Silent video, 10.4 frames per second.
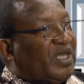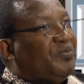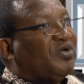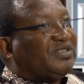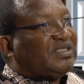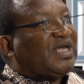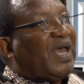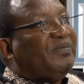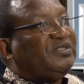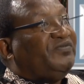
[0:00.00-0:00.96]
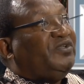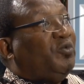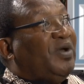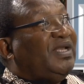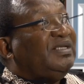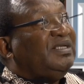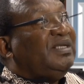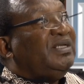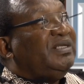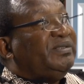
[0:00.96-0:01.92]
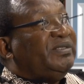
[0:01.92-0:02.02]
Because at times, even when
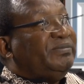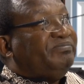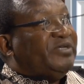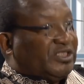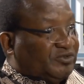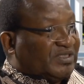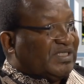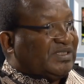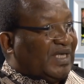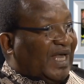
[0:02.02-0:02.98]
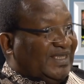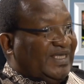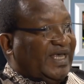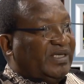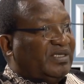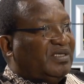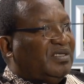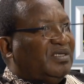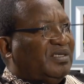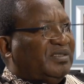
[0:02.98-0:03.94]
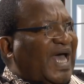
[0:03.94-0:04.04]
resources are there,
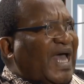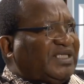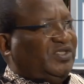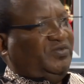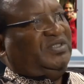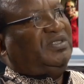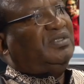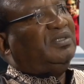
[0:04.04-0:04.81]
the attitude,